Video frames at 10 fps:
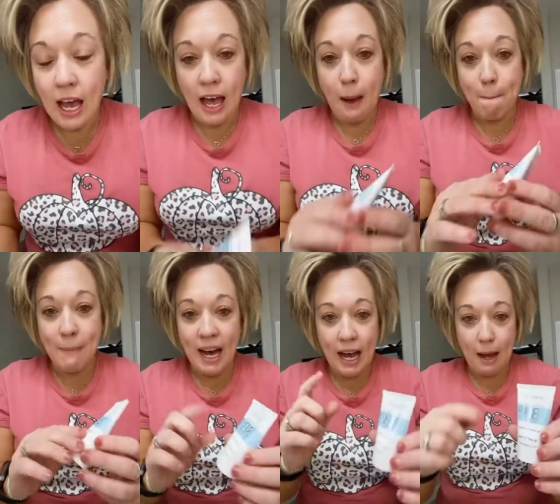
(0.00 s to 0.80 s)

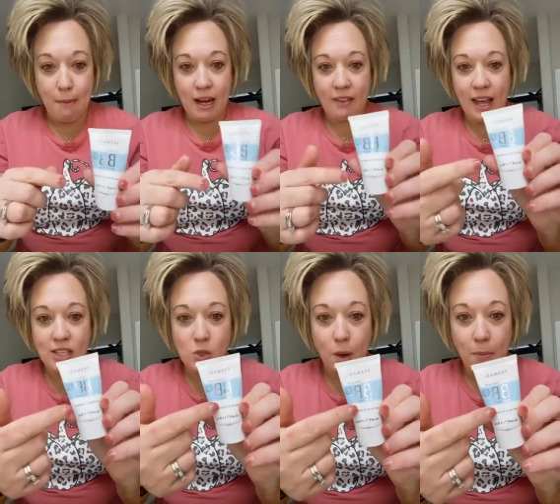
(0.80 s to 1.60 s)
But I'm out of that, so
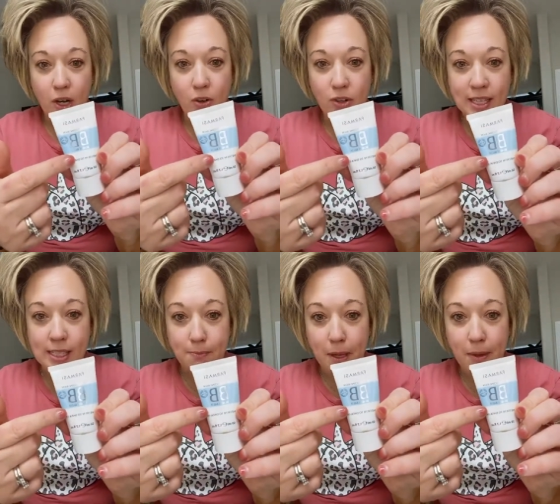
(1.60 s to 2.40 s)
I'm gonna go to this
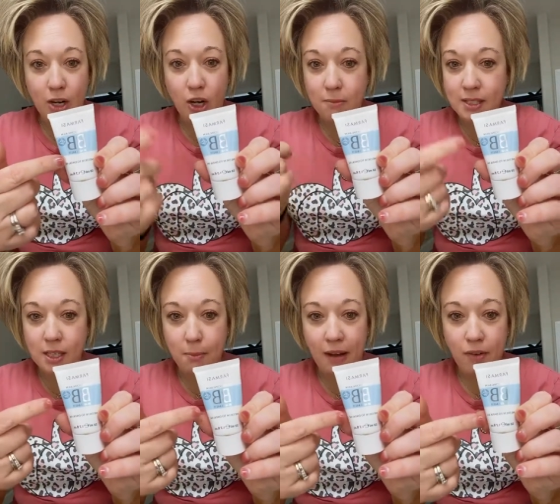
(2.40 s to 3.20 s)
BB cream, still
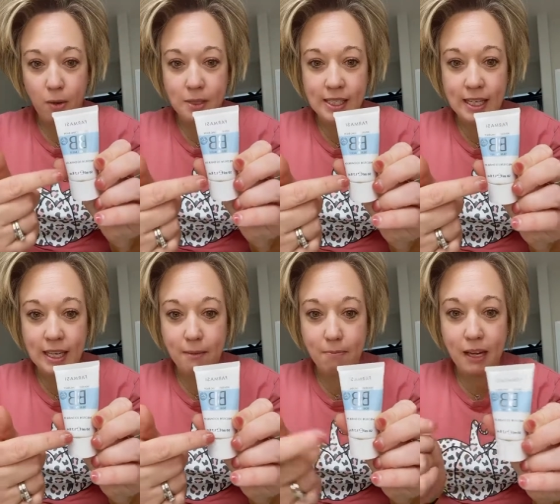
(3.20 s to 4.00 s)
by
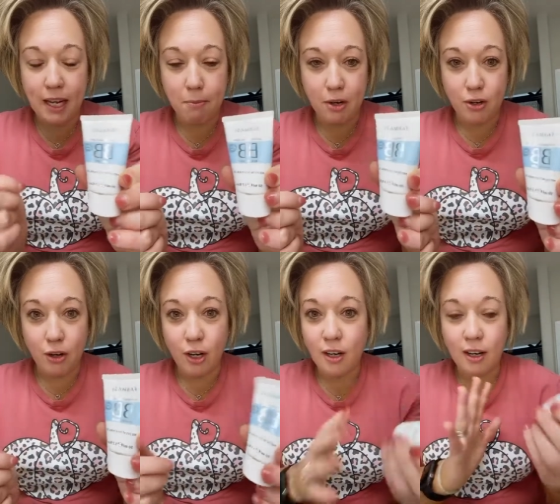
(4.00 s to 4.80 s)
Farmasi, medium to
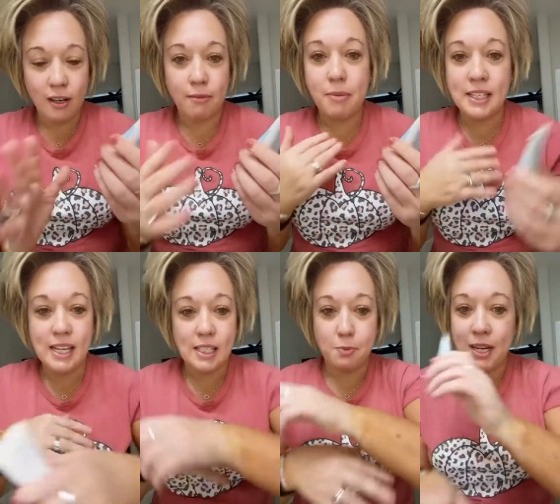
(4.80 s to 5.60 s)
dark, because I
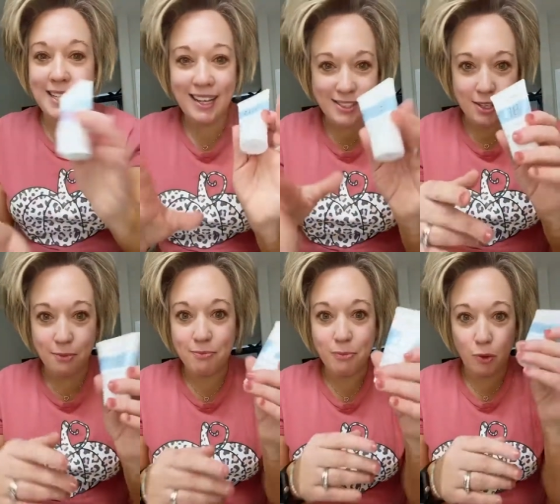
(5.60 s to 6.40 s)
spray tan, so
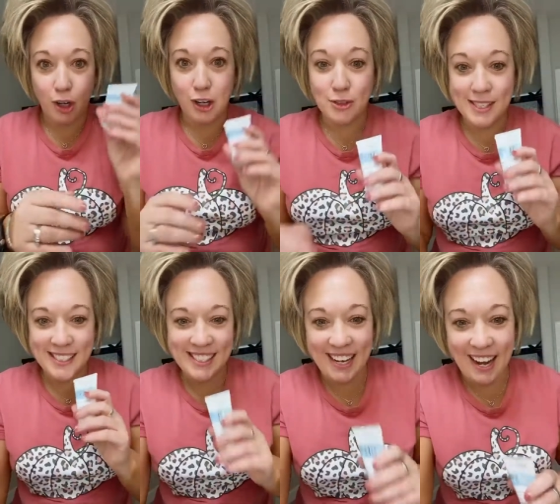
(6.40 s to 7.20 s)
we're gonna use this
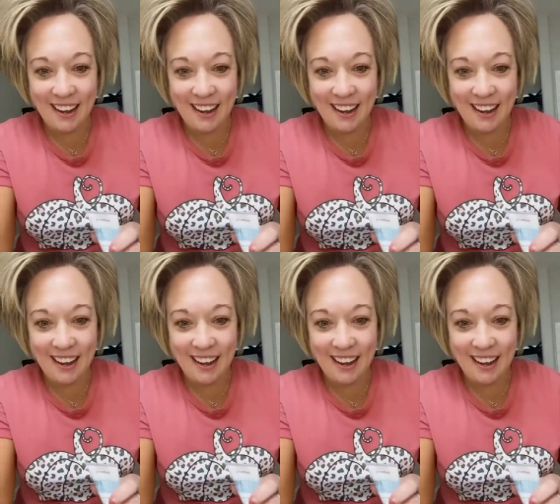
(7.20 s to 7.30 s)
today.